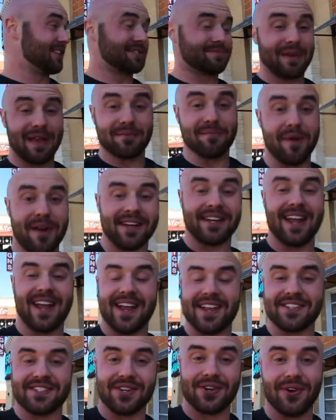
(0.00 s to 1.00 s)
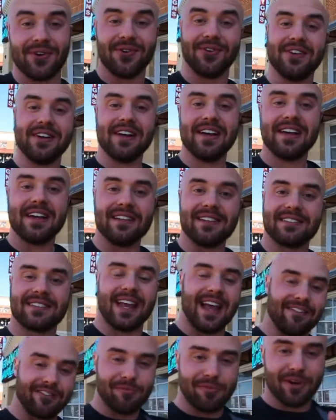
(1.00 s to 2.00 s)
just made my day. So
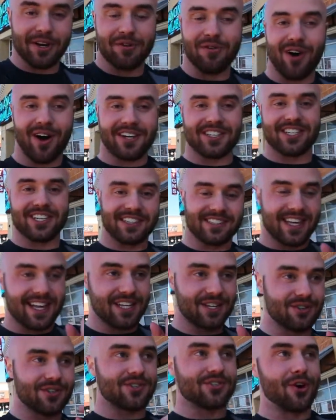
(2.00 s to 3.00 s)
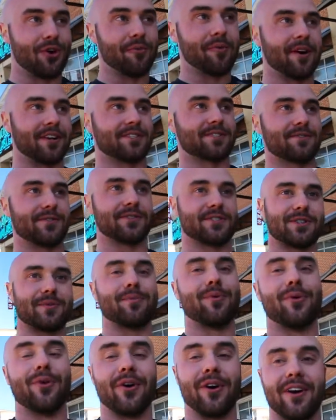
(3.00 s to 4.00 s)
to everybody watching, thank you so much for the
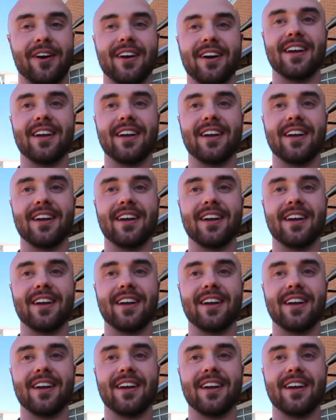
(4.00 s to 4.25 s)
support.